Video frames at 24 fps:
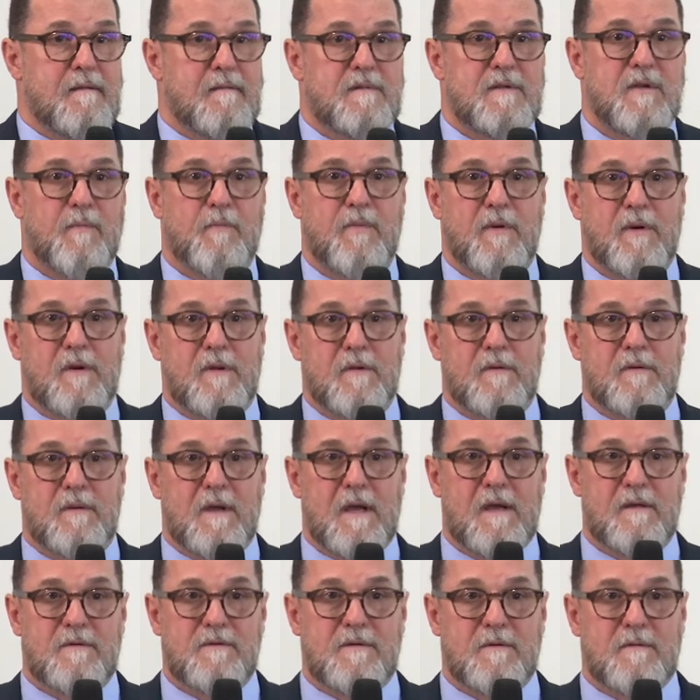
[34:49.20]
to, produce,
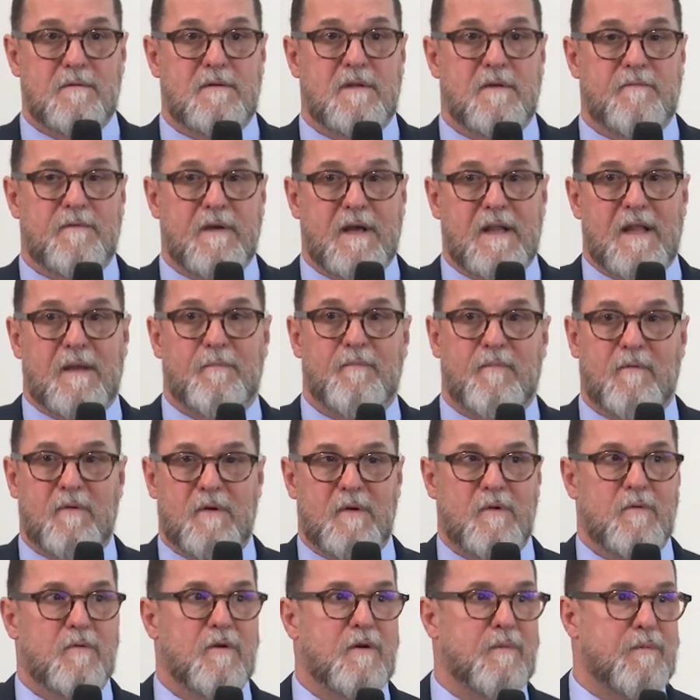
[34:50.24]
uh, to develop
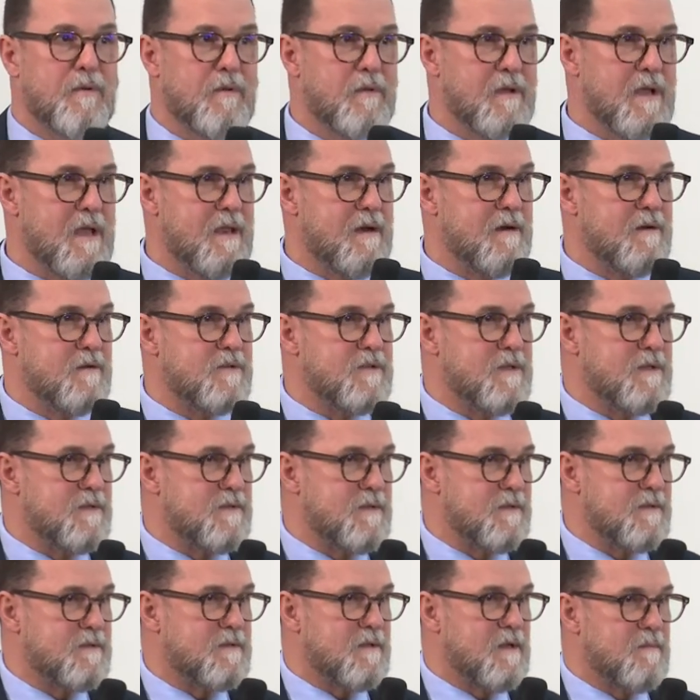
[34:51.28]
renewable energy
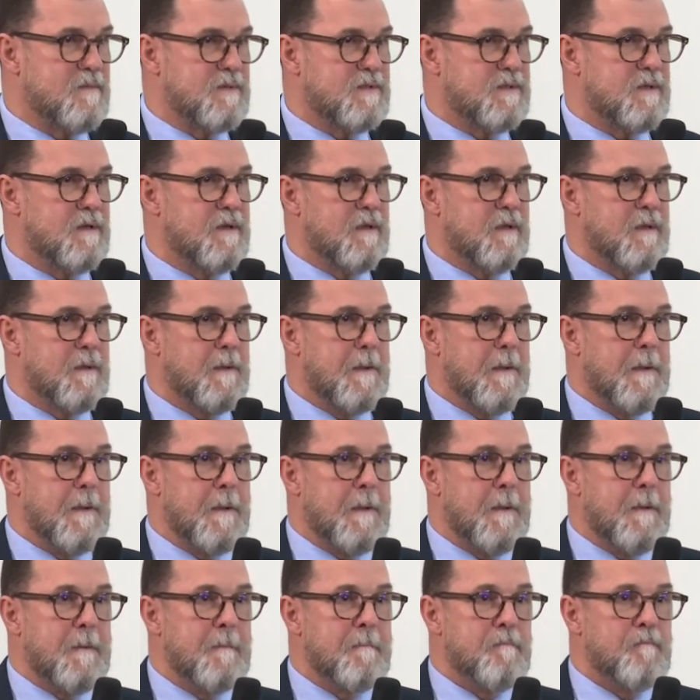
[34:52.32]
systems.
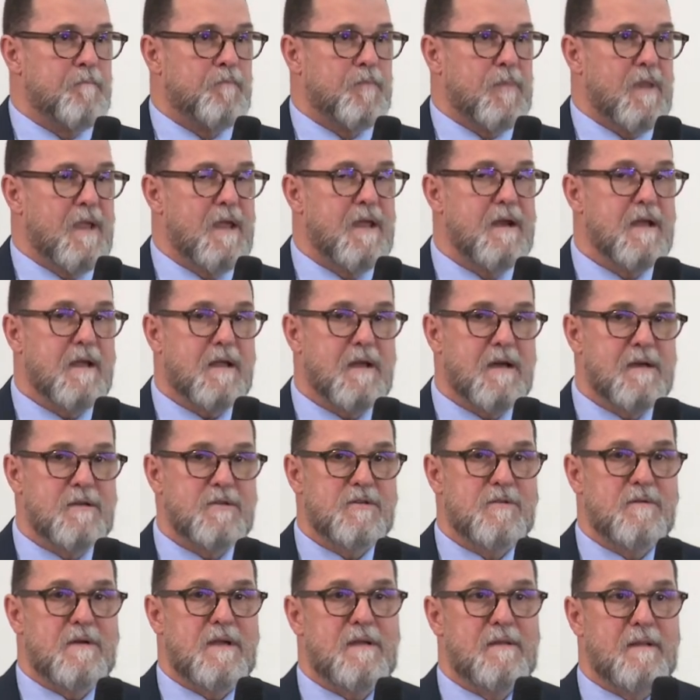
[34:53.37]
In a
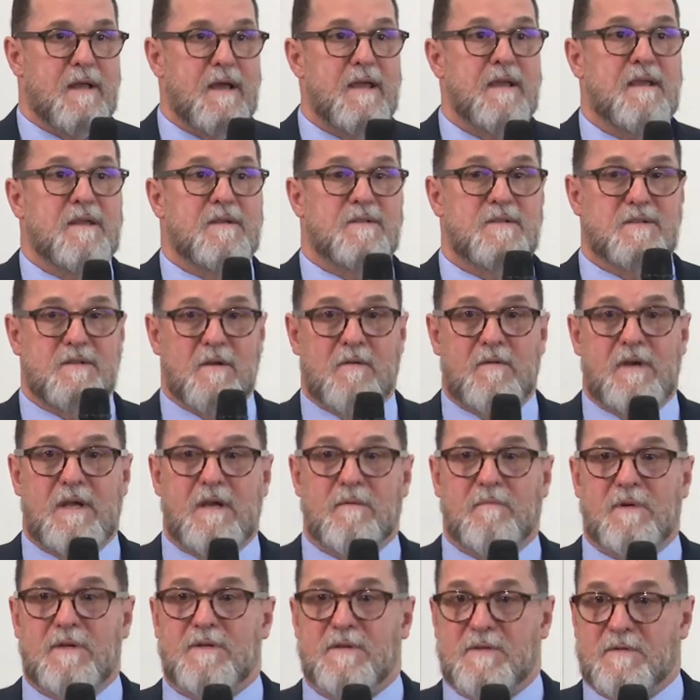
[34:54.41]
country like Estonia,
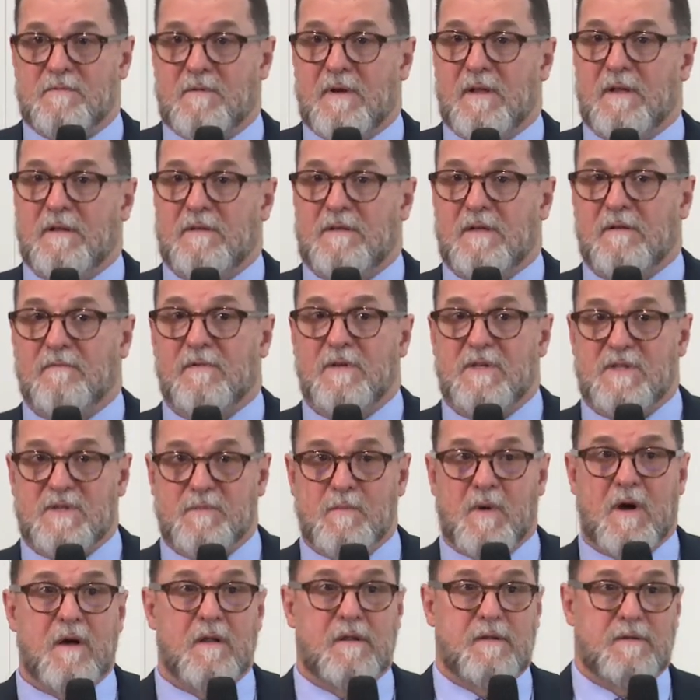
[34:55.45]
which is relatively
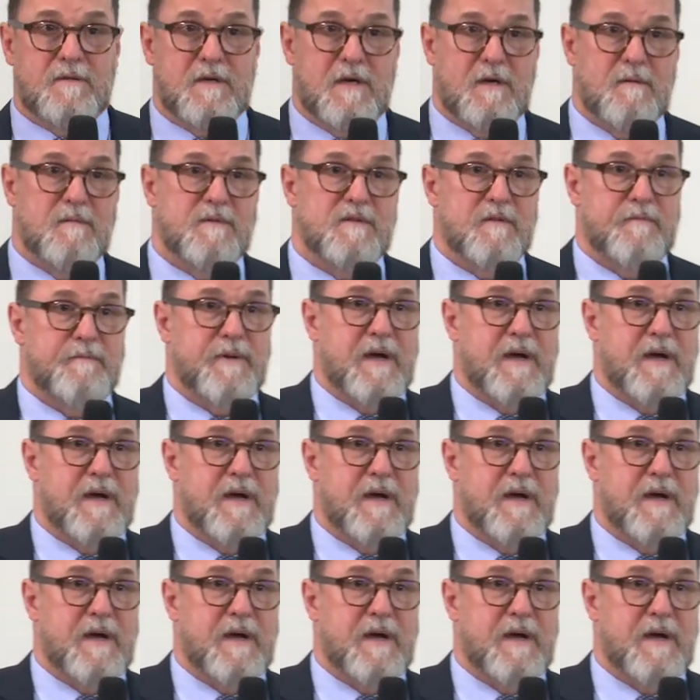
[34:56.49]
small in terms of